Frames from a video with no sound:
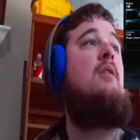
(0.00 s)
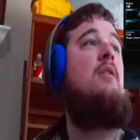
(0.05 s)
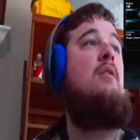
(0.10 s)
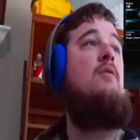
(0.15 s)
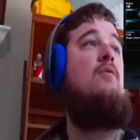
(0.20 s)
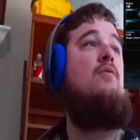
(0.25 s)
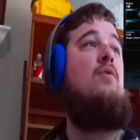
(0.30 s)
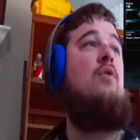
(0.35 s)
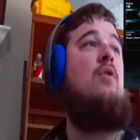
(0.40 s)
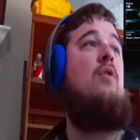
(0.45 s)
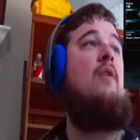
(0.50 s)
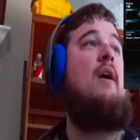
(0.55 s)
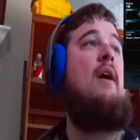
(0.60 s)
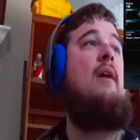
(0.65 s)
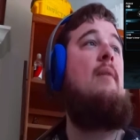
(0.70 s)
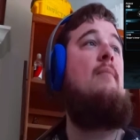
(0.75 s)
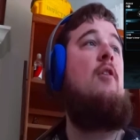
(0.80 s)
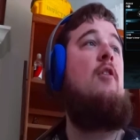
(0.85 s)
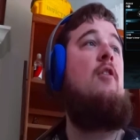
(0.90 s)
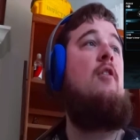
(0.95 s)

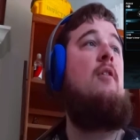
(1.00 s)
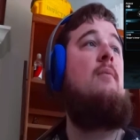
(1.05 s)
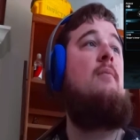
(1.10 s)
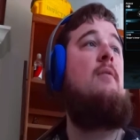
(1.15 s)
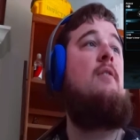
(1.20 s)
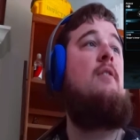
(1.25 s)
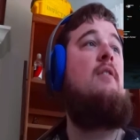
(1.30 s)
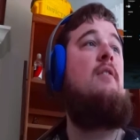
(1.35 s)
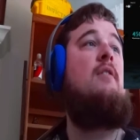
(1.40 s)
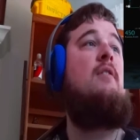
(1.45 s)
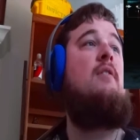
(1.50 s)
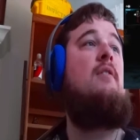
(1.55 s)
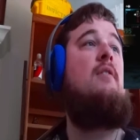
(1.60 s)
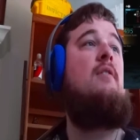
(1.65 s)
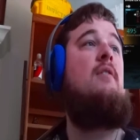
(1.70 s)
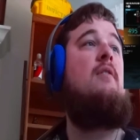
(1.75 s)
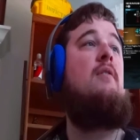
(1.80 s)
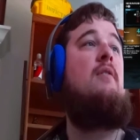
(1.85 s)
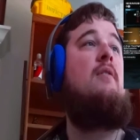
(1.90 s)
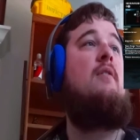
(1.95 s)
Rohan armor.
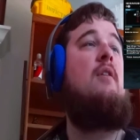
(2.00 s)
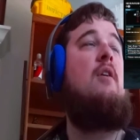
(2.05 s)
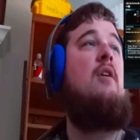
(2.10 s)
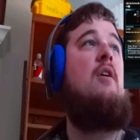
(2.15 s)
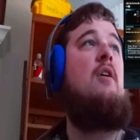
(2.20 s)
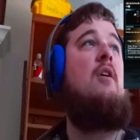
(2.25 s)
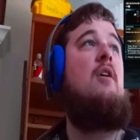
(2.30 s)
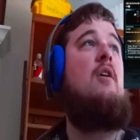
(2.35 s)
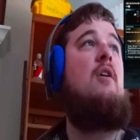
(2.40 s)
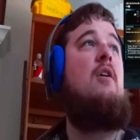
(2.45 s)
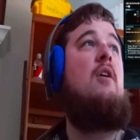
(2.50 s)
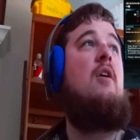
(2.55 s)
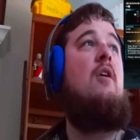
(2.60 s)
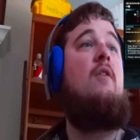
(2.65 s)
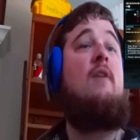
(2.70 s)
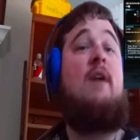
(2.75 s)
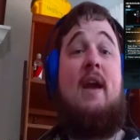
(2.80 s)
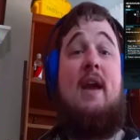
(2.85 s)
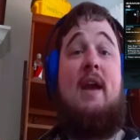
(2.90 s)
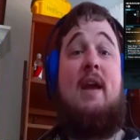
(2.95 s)

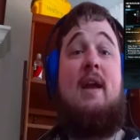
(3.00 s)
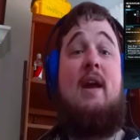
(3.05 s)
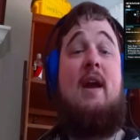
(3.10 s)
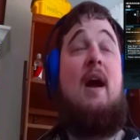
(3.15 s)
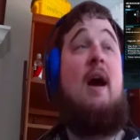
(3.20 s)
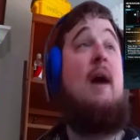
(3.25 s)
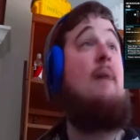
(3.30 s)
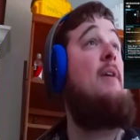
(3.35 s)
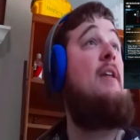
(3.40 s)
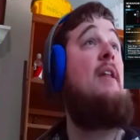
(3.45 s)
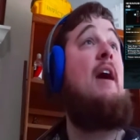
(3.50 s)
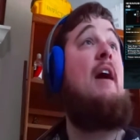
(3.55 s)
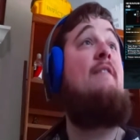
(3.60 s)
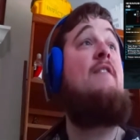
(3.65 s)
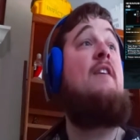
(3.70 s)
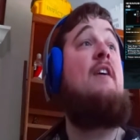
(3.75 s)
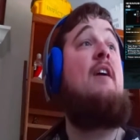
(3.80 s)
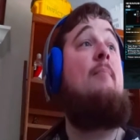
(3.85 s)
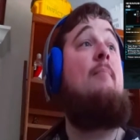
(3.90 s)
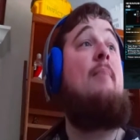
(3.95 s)
Okay, I'm gonna have
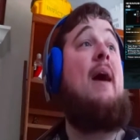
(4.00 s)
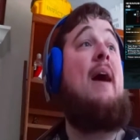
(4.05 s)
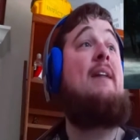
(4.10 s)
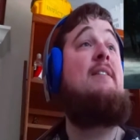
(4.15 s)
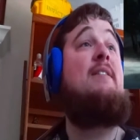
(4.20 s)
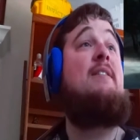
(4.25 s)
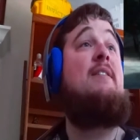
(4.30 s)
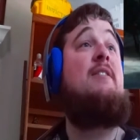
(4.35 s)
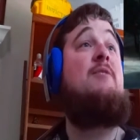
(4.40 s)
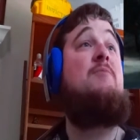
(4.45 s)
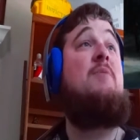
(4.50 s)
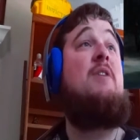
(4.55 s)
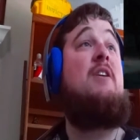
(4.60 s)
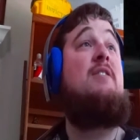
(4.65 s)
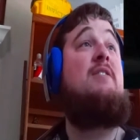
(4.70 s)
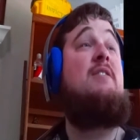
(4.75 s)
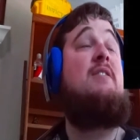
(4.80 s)
to come back to this because